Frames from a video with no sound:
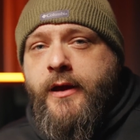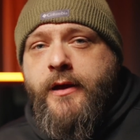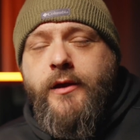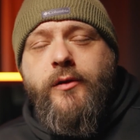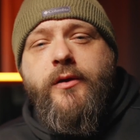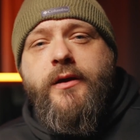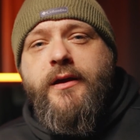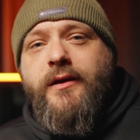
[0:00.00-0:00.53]

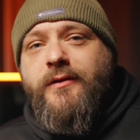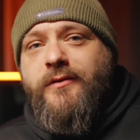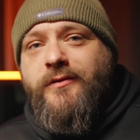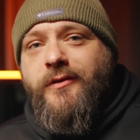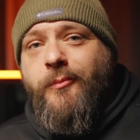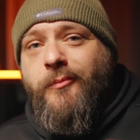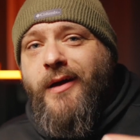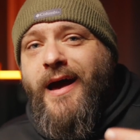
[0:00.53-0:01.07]
You can get
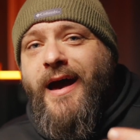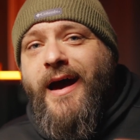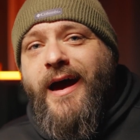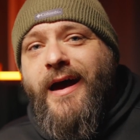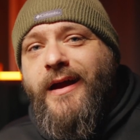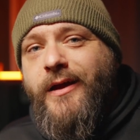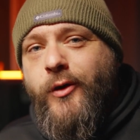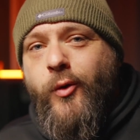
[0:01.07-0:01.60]
some
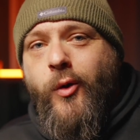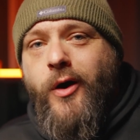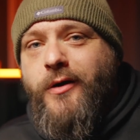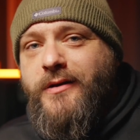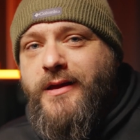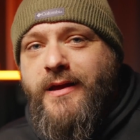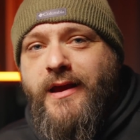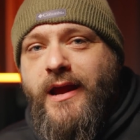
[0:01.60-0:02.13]
high
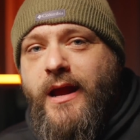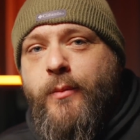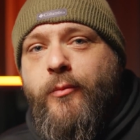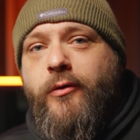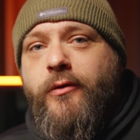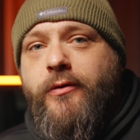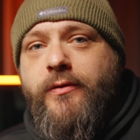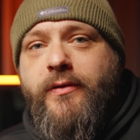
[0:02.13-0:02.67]
quality
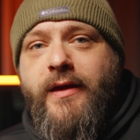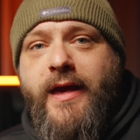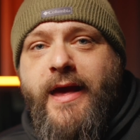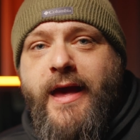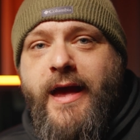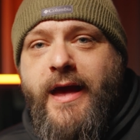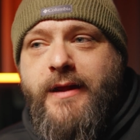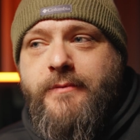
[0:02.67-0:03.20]
cameras
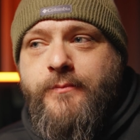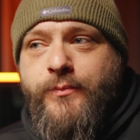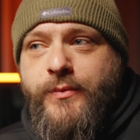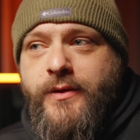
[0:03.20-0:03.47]
at